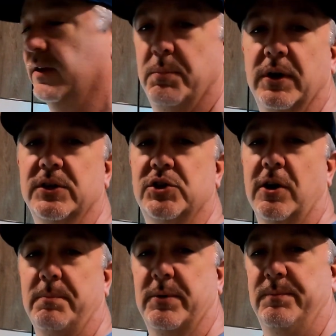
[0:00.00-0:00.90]
they're pretty
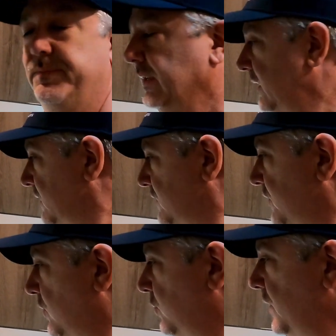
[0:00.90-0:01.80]
sharp.
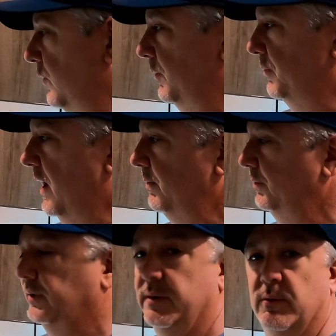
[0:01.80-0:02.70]
So we will
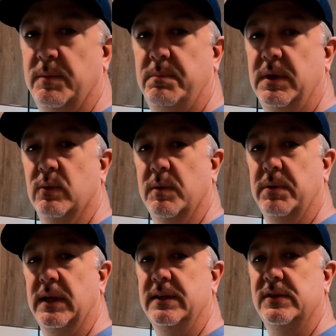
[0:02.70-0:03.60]
probably be
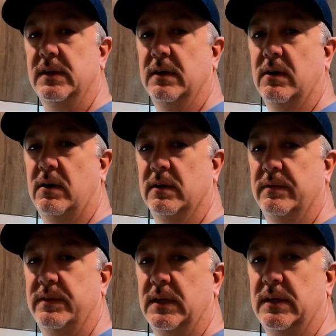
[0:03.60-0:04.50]
replacing all
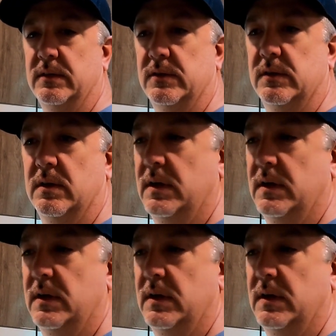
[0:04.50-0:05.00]
of these